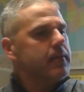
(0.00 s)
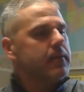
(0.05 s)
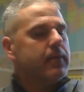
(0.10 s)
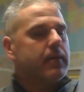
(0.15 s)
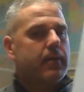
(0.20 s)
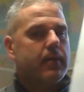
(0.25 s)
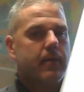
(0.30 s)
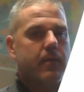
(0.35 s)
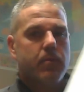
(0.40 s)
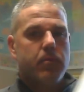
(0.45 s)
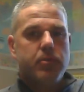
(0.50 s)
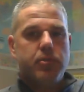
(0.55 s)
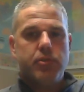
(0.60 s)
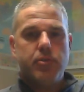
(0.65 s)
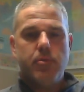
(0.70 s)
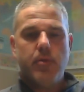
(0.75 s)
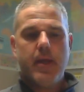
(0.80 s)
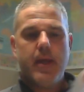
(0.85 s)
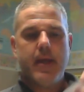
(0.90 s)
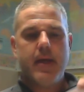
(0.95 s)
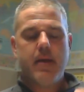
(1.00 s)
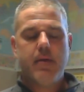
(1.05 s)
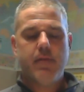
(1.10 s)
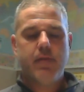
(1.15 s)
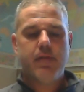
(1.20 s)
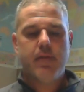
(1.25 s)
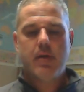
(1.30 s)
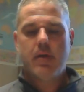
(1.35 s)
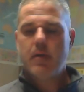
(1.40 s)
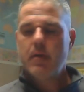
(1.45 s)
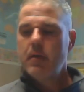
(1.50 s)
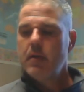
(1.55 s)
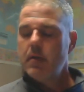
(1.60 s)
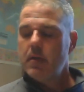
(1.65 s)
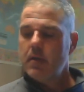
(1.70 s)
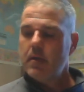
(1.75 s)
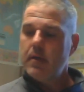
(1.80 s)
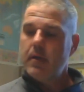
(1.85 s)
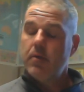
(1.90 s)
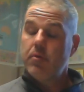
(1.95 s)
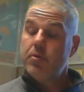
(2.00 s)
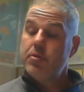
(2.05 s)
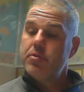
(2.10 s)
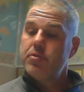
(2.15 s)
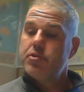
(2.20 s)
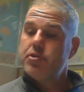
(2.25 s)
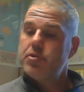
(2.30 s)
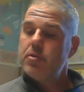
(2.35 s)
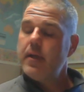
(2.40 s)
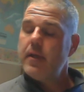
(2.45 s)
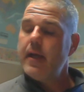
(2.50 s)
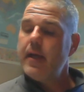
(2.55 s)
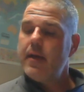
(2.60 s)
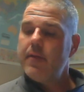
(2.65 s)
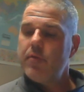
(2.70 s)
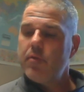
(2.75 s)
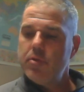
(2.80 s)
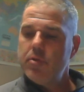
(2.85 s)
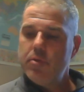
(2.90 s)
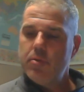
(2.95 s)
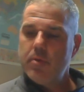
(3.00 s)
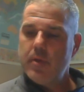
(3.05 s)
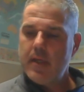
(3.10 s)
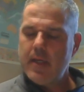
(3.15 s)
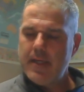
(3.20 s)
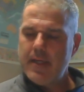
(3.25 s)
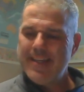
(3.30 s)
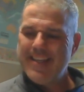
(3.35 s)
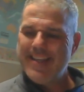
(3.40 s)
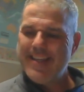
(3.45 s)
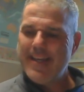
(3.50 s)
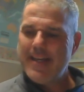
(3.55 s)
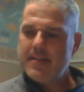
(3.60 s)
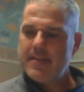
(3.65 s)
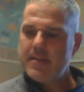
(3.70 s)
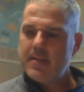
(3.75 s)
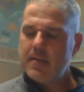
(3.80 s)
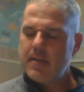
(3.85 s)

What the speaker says: which you have, or you should have, or you can get.